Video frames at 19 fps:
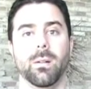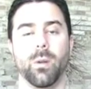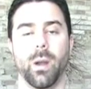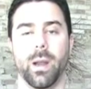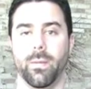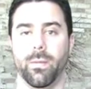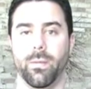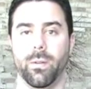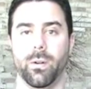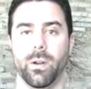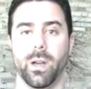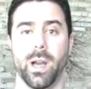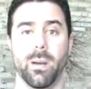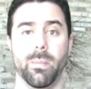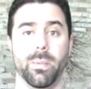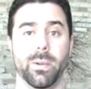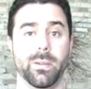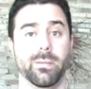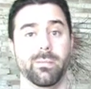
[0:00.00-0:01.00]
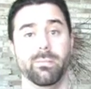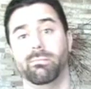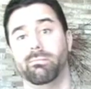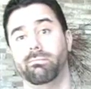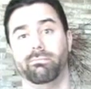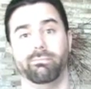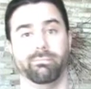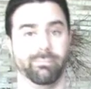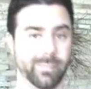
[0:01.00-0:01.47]
grapefruit up,
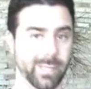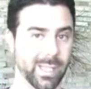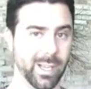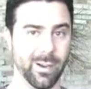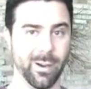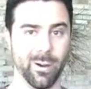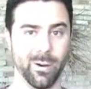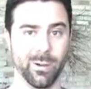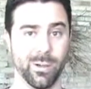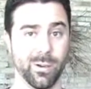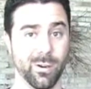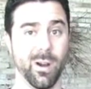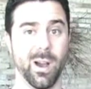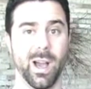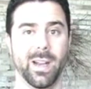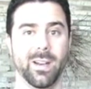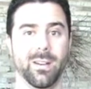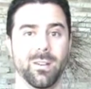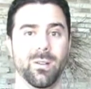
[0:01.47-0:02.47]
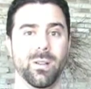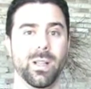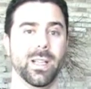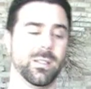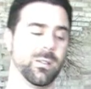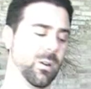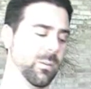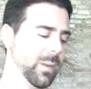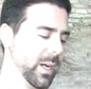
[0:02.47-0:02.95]
and you know how to do
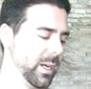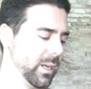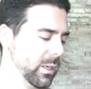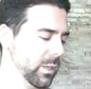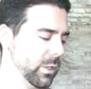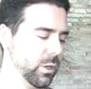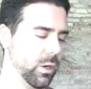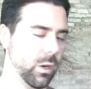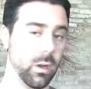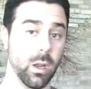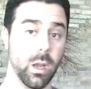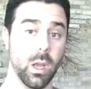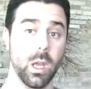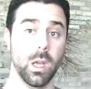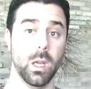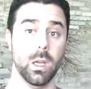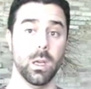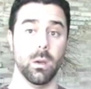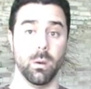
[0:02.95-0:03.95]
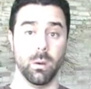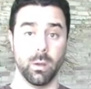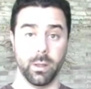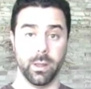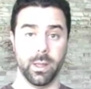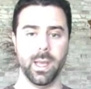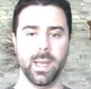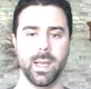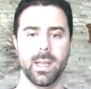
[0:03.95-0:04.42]
that, so I'm not going to show you.
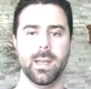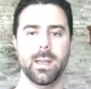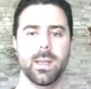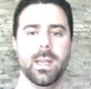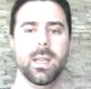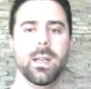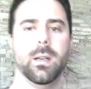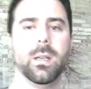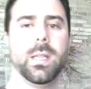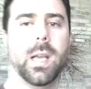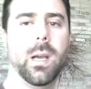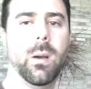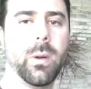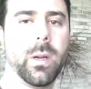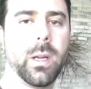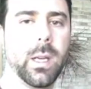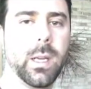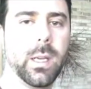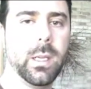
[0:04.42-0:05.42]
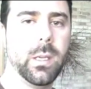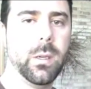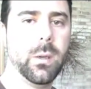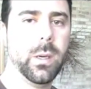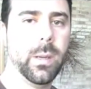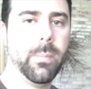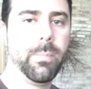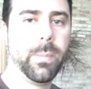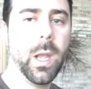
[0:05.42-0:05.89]
Then here's how we're going to
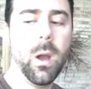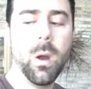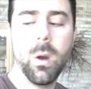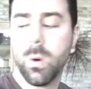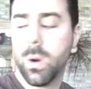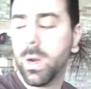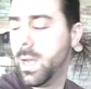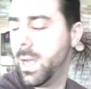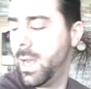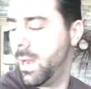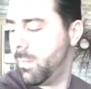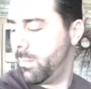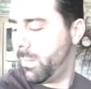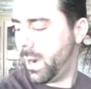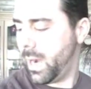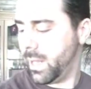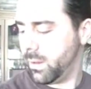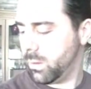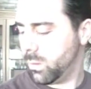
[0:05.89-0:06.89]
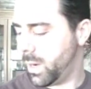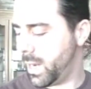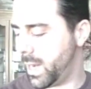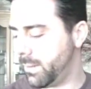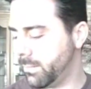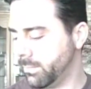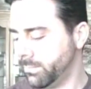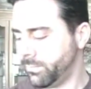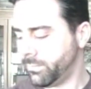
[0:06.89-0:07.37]
do it. Oh, and by the
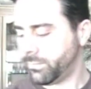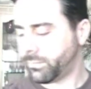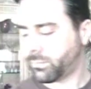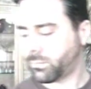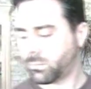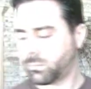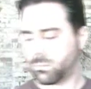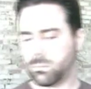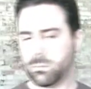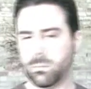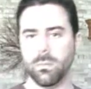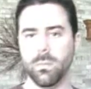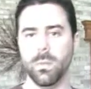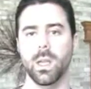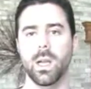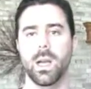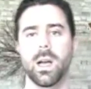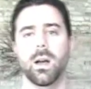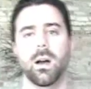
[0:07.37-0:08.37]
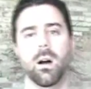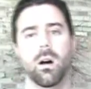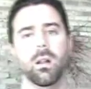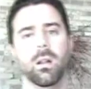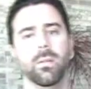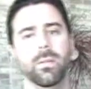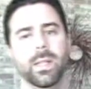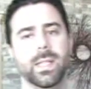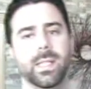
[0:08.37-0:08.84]
way,
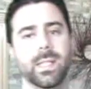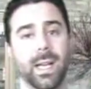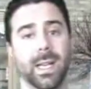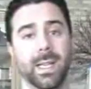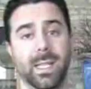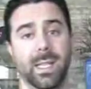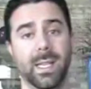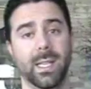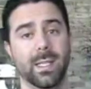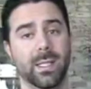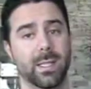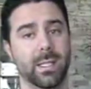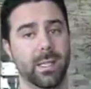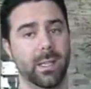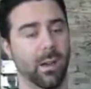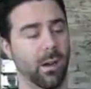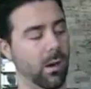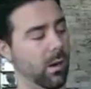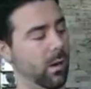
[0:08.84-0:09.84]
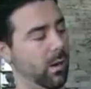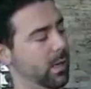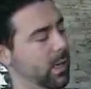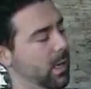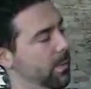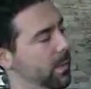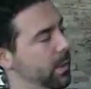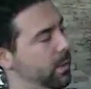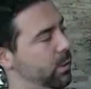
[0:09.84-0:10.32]
all of these ideas are
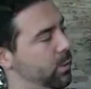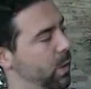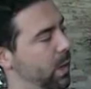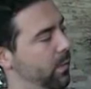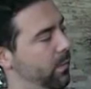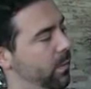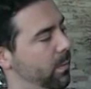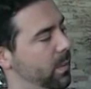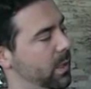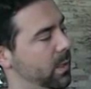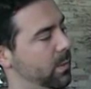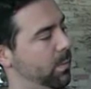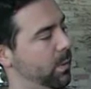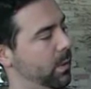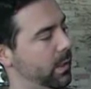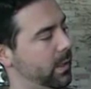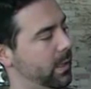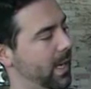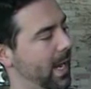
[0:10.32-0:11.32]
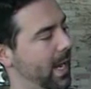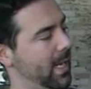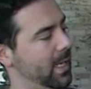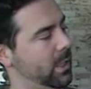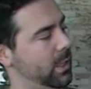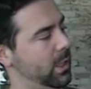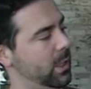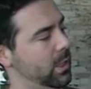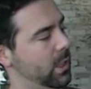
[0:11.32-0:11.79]
coming straight from this book, the
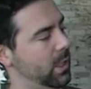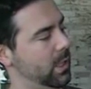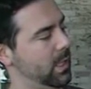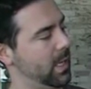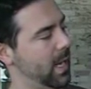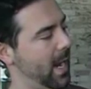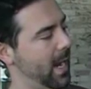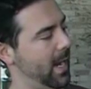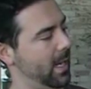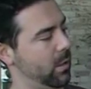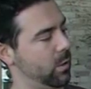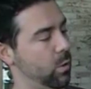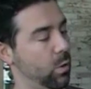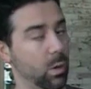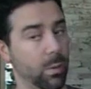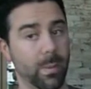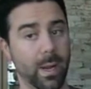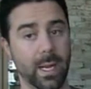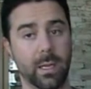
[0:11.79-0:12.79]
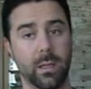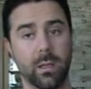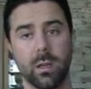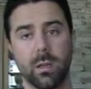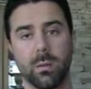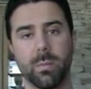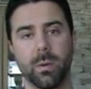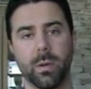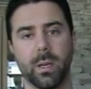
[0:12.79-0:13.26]
HCG Diet Gourmet
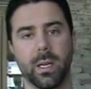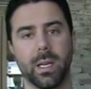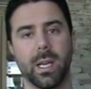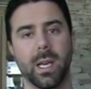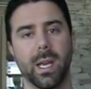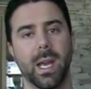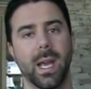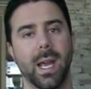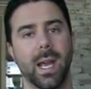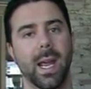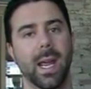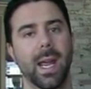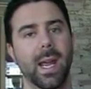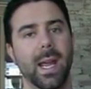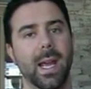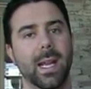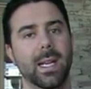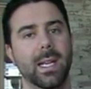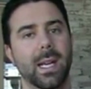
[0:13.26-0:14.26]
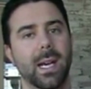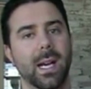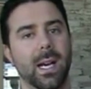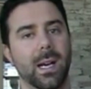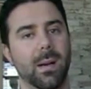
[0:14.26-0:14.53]
Cookbook. And